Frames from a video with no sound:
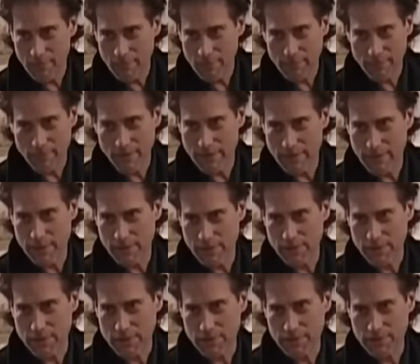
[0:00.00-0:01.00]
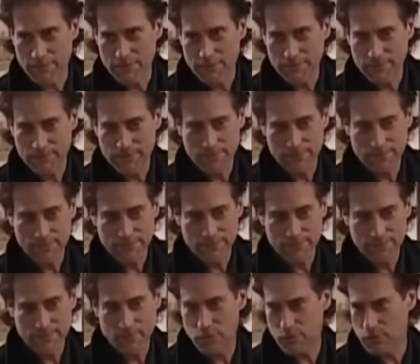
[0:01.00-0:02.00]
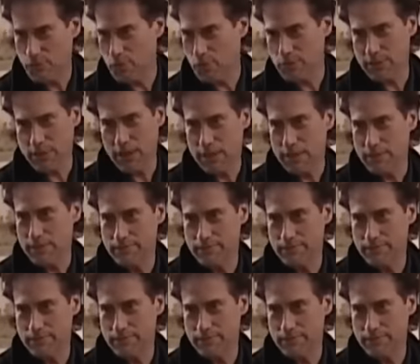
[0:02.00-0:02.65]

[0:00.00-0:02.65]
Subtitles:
Fantastic. What's wrong with that?